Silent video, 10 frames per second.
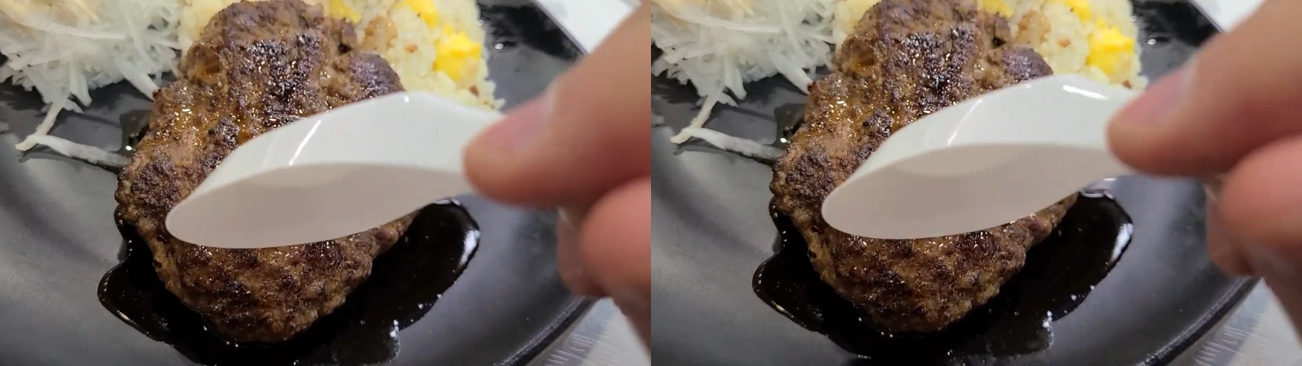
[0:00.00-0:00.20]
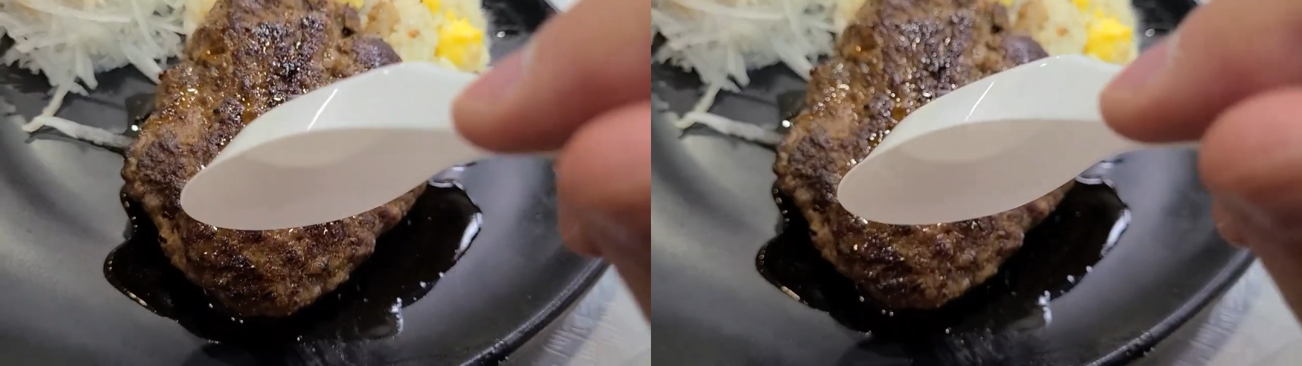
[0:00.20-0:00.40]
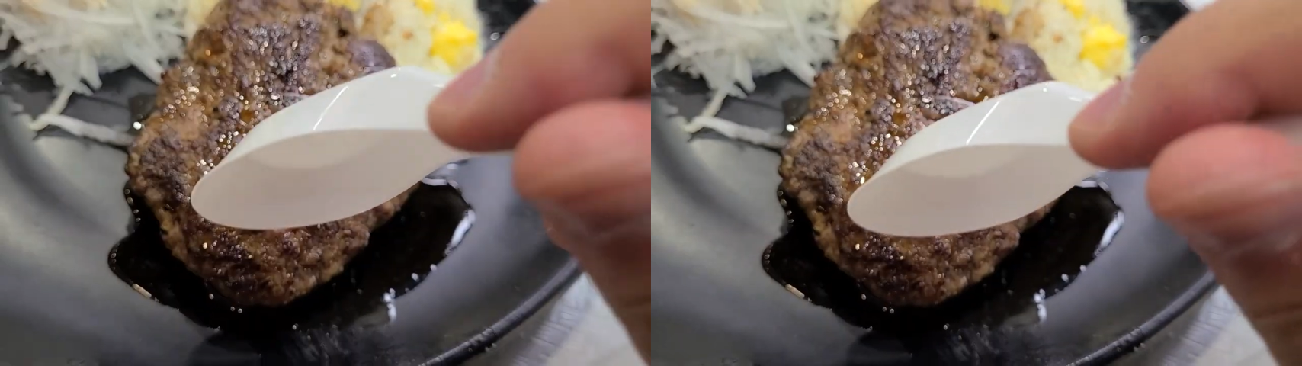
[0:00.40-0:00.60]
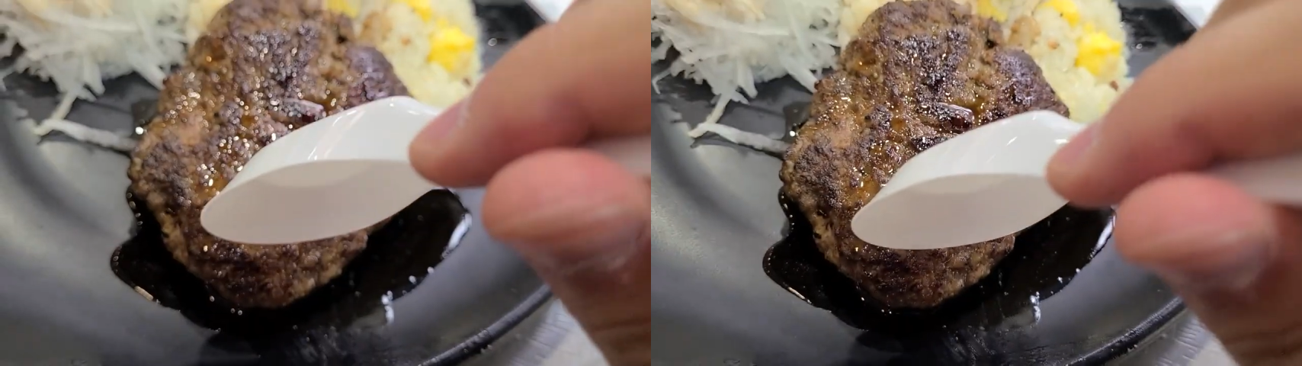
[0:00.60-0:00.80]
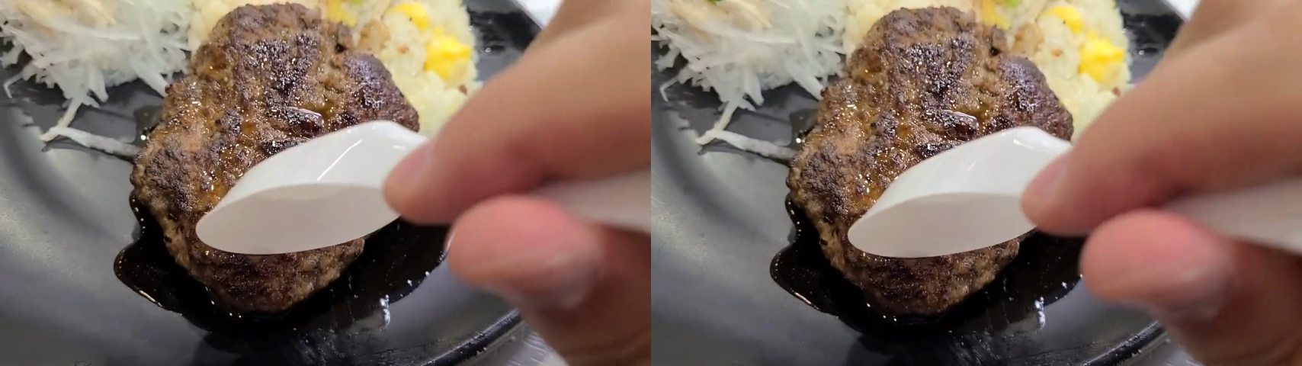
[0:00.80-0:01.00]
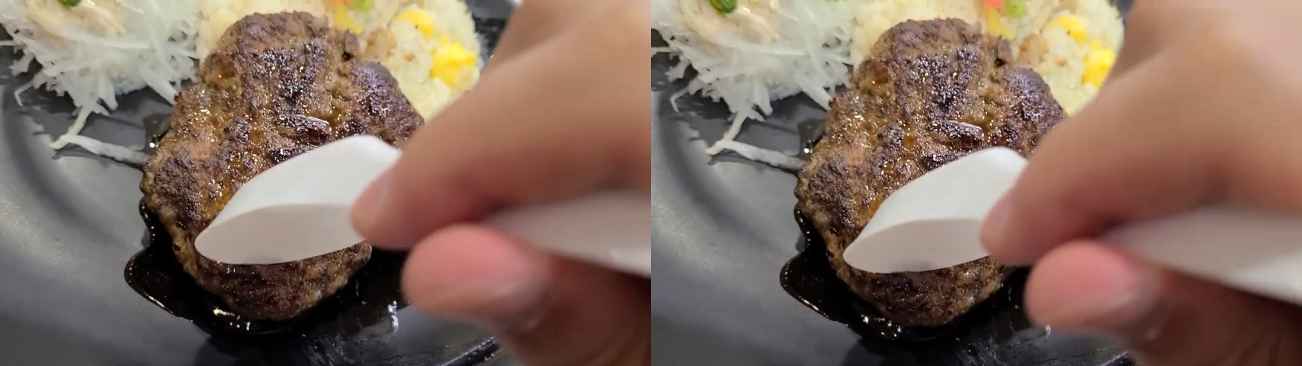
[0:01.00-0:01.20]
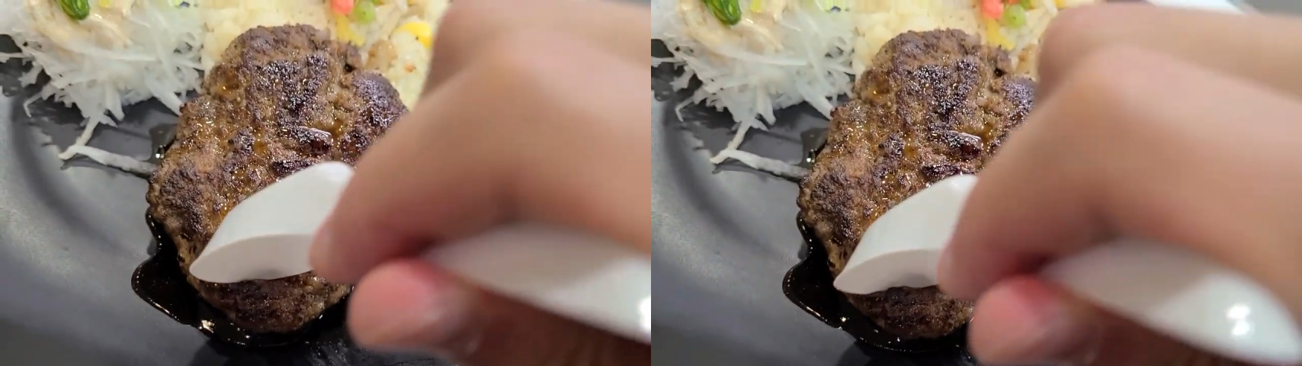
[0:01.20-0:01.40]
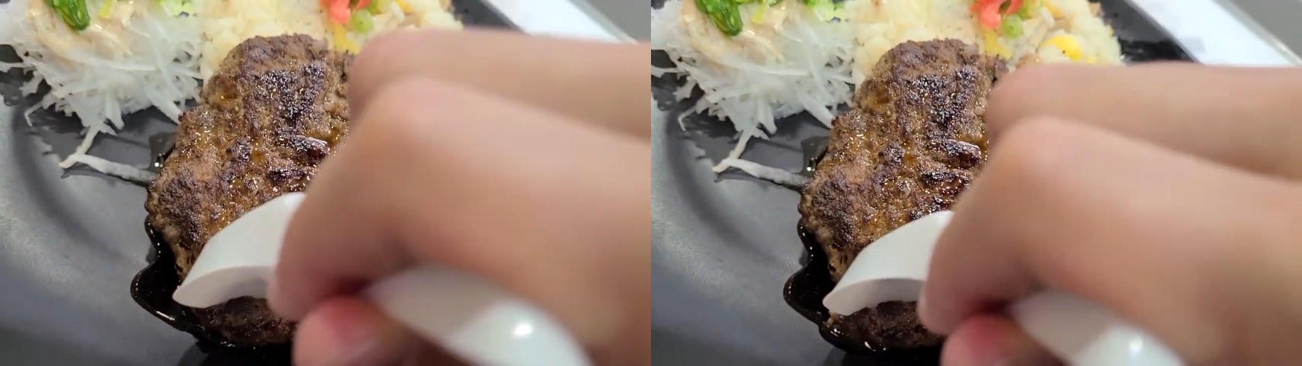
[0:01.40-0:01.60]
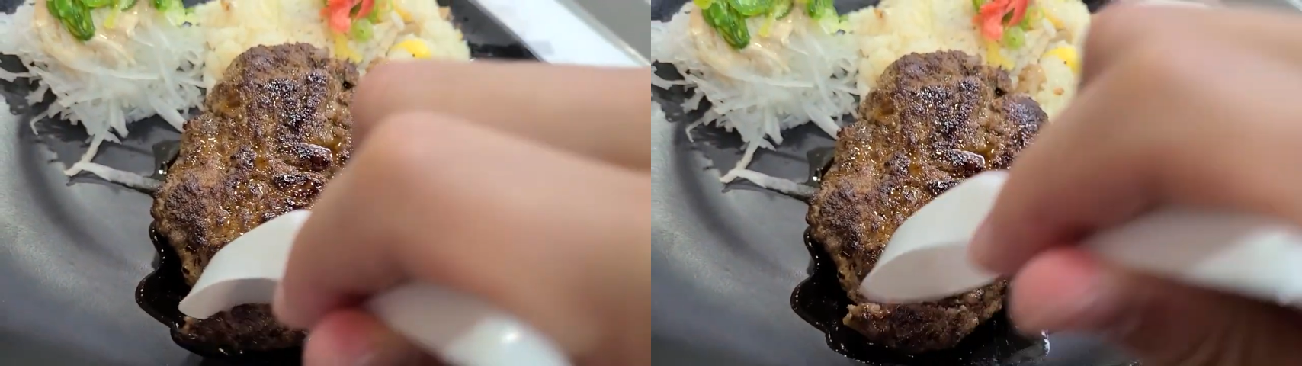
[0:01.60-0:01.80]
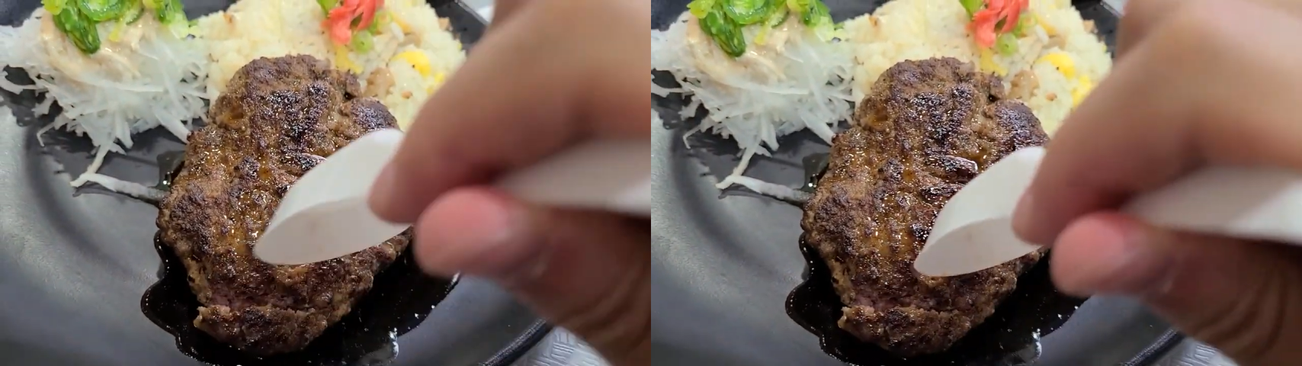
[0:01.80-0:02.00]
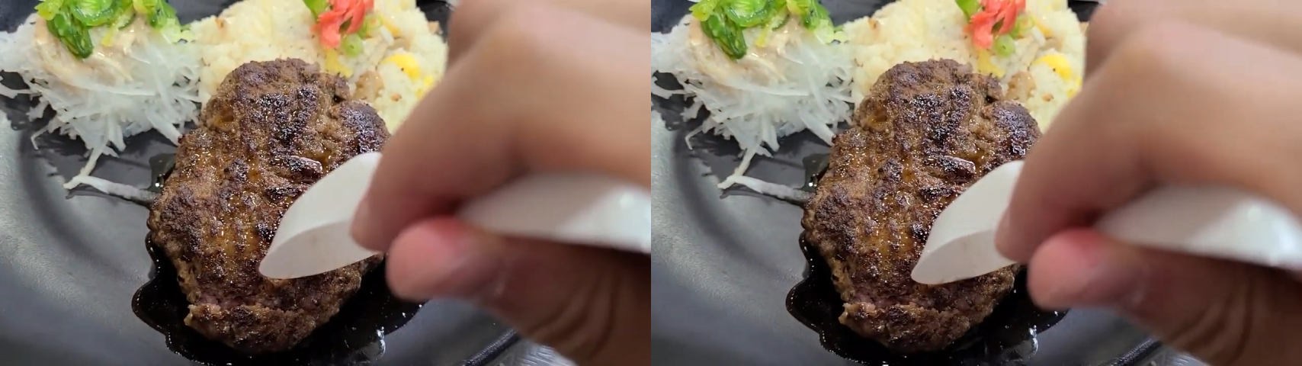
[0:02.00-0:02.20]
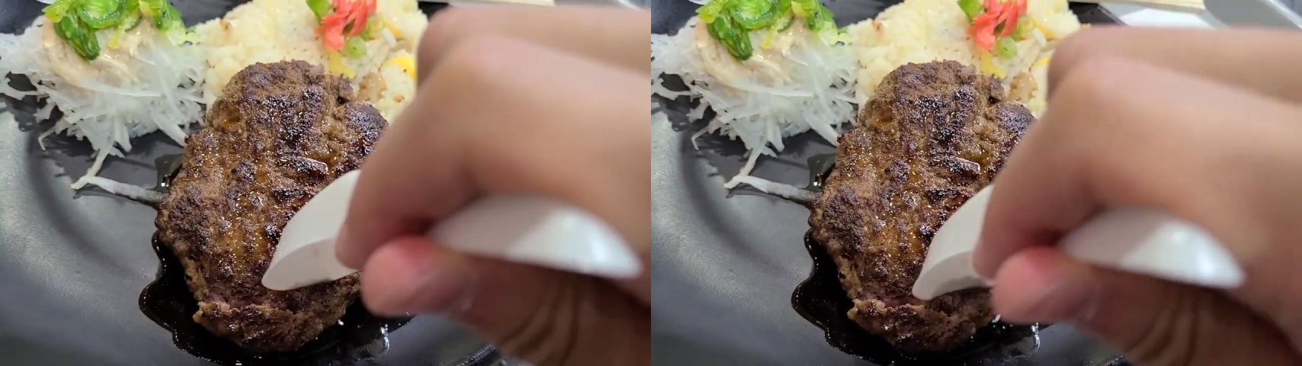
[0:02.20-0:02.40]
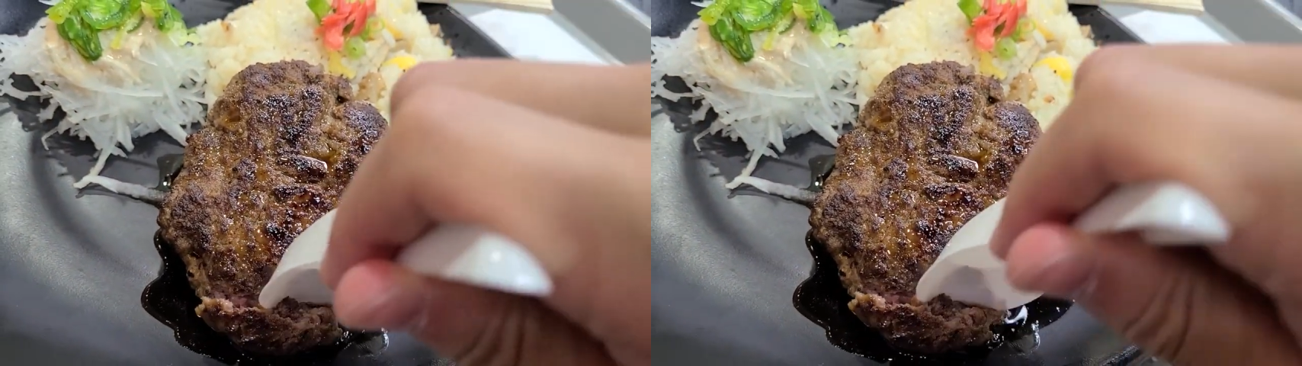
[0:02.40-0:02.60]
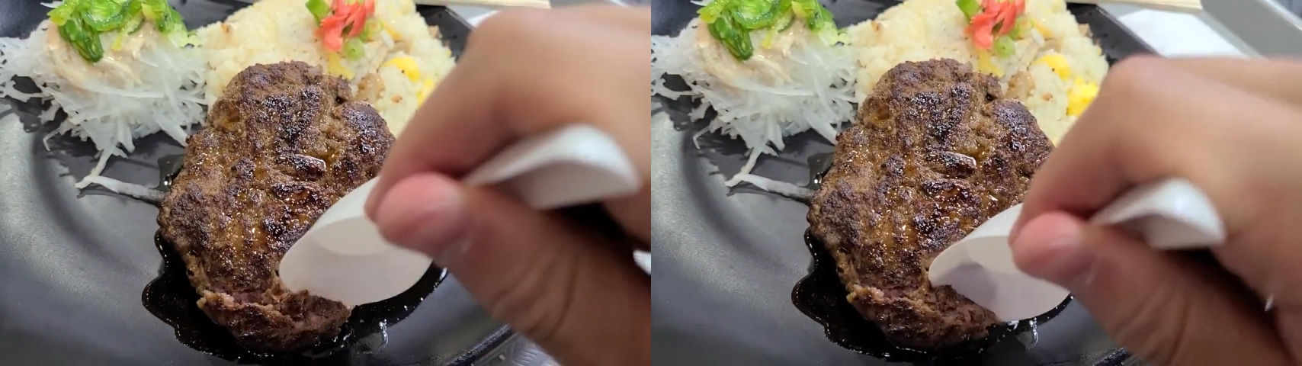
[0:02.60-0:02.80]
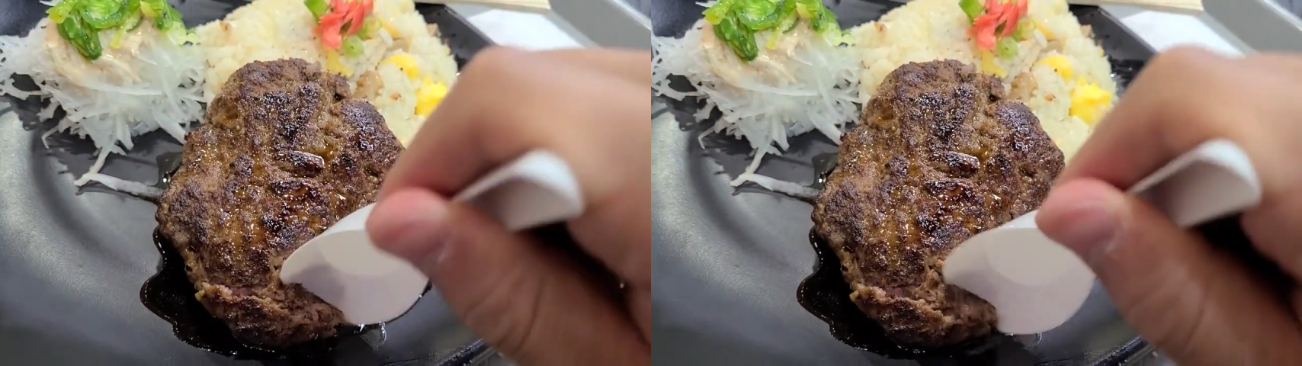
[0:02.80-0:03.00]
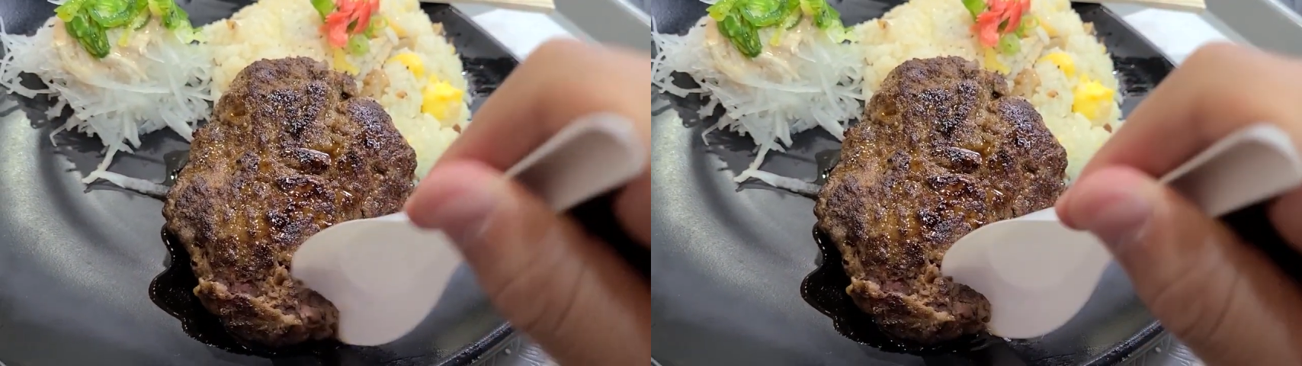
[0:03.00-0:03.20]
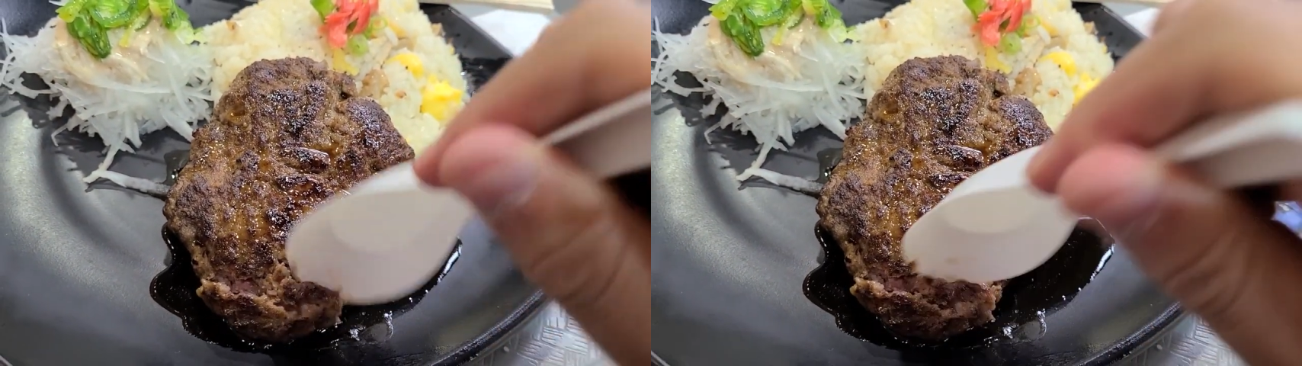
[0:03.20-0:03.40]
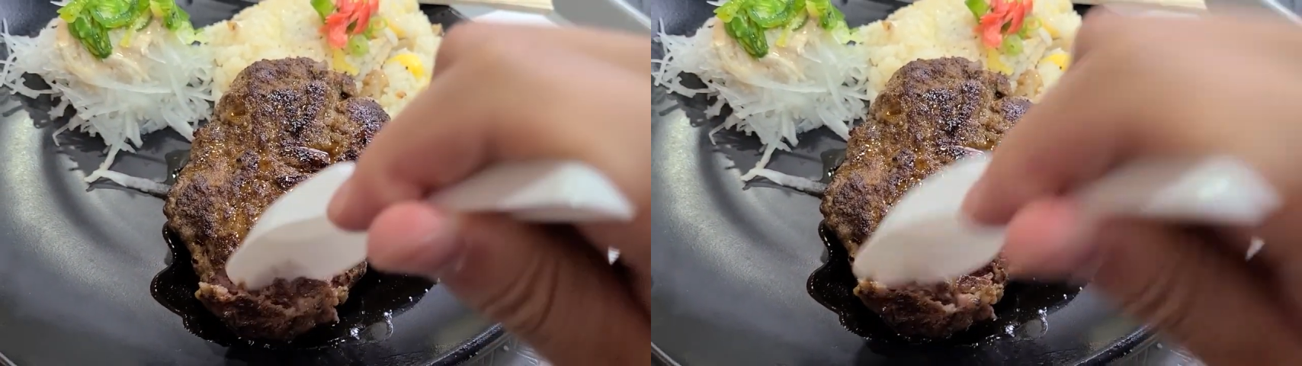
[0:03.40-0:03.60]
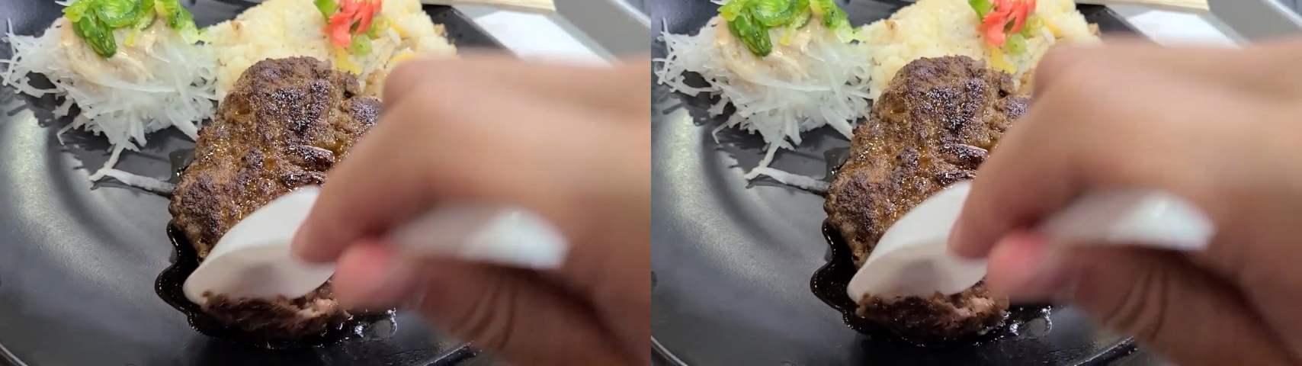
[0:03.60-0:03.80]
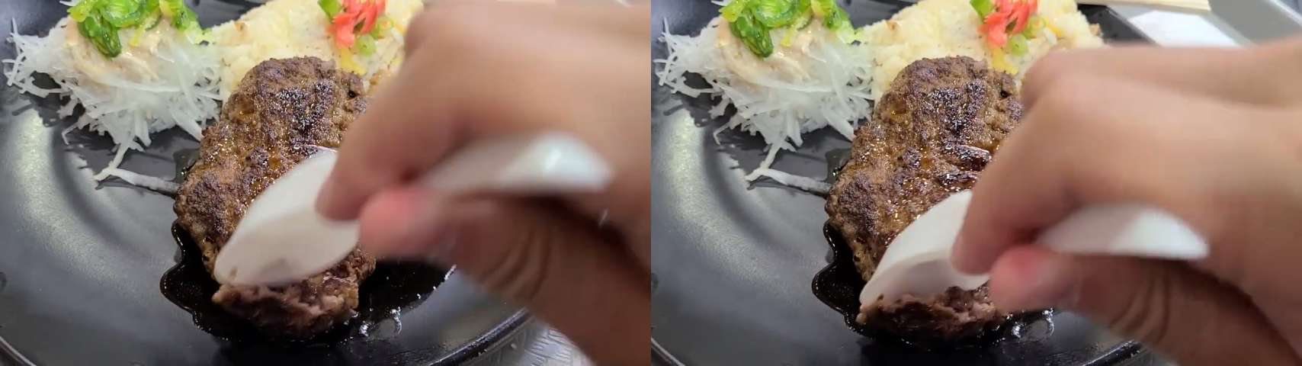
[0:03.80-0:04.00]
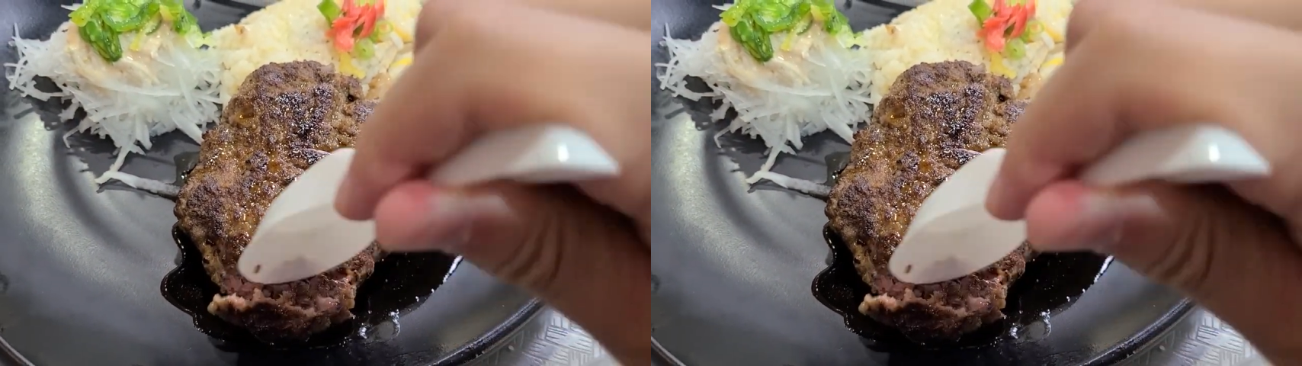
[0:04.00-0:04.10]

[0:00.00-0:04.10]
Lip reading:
No face is visible, so there are no lips to read.